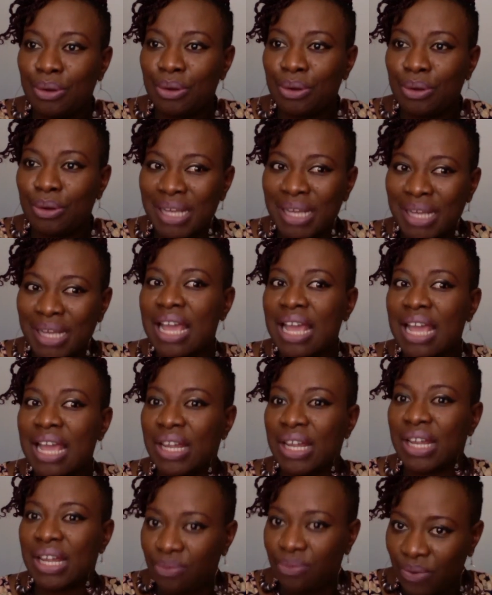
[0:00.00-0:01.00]
must have
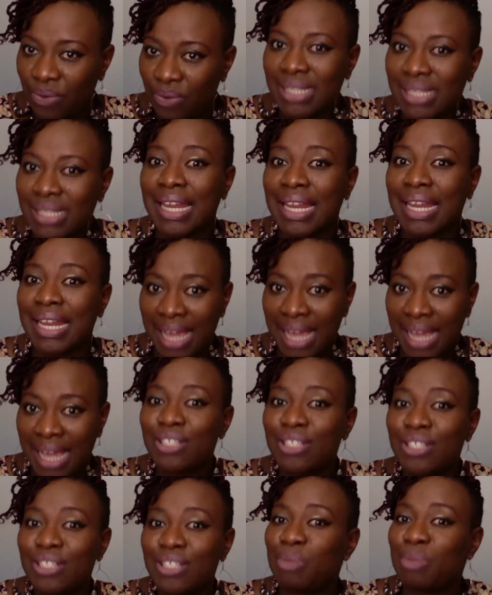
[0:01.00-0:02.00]
an effect, and it
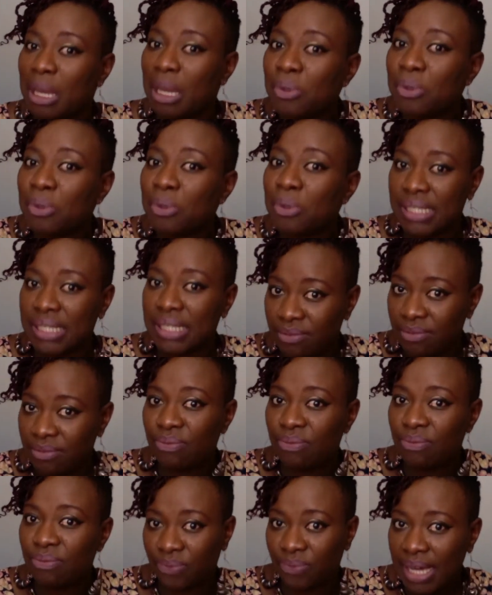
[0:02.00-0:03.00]
has to be a positive
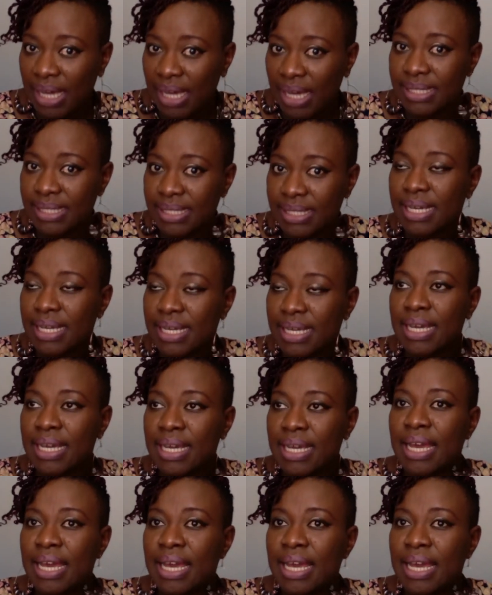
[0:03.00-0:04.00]
effect.
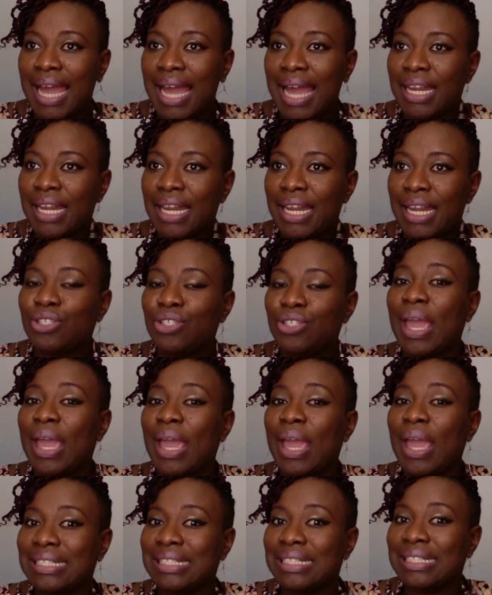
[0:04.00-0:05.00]
I need to
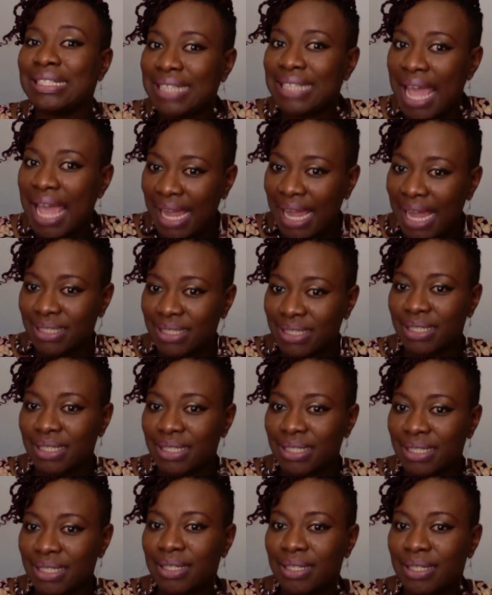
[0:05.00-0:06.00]
intend
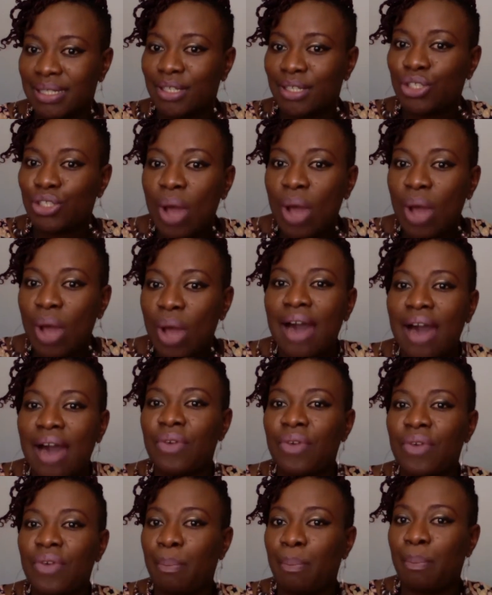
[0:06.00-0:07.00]
to
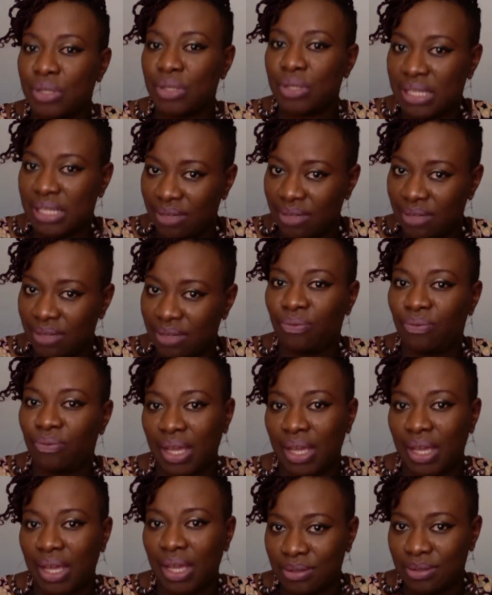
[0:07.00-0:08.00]
have a positive
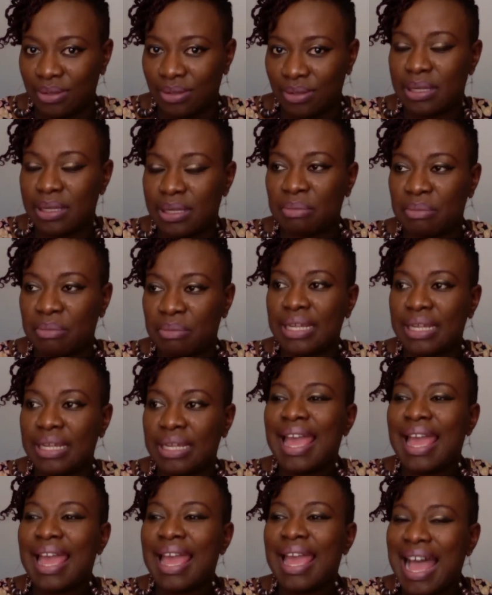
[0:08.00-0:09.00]
effect on somebody.
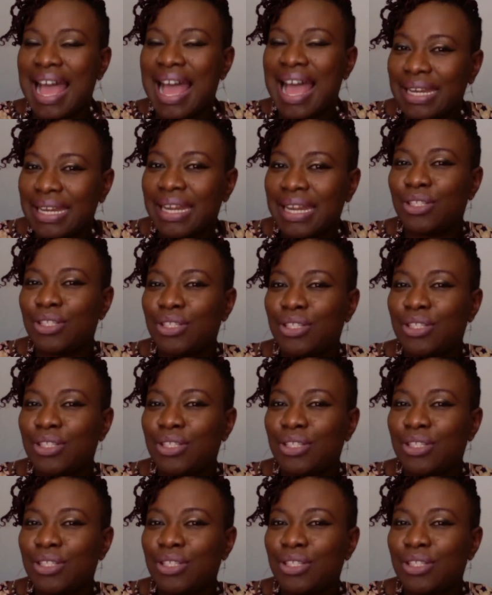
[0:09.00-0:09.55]
I need